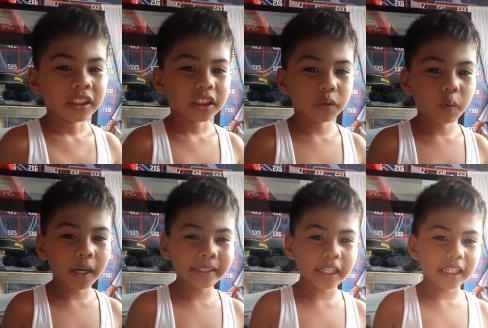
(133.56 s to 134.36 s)
So
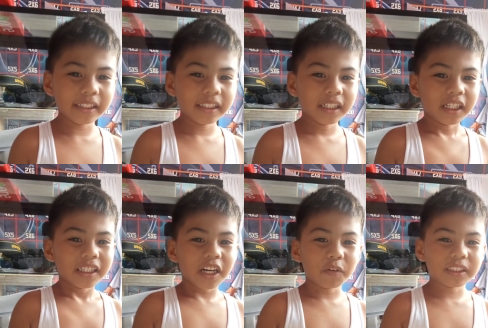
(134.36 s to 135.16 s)
one day,
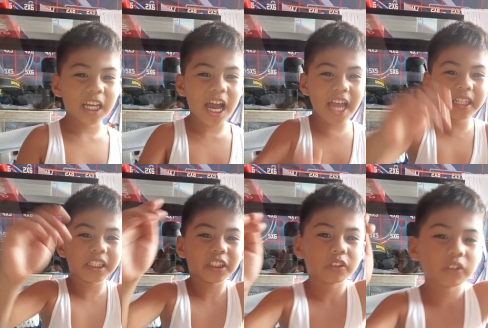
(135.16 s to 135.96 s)
there was an
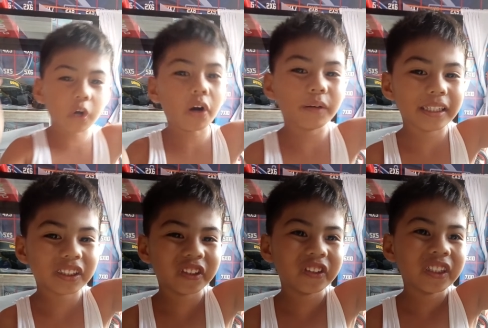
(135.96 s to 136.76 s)

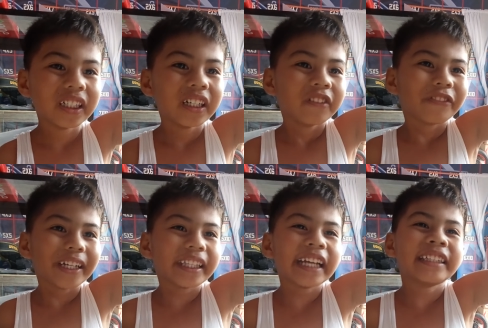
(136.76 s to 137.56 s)
ankylosaurus
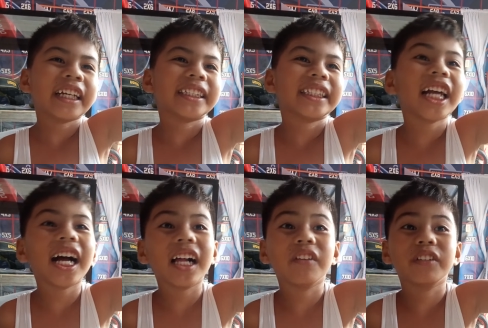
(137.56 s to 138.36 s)
fighting the
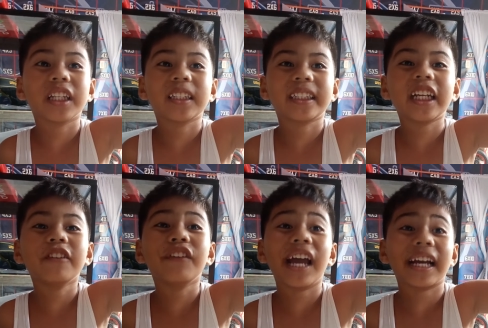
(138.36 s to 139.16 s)
tail with the
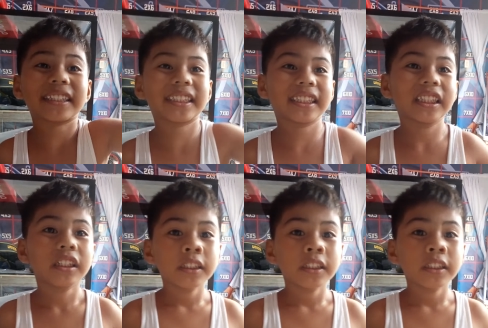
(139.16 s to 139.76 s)
T-Rex.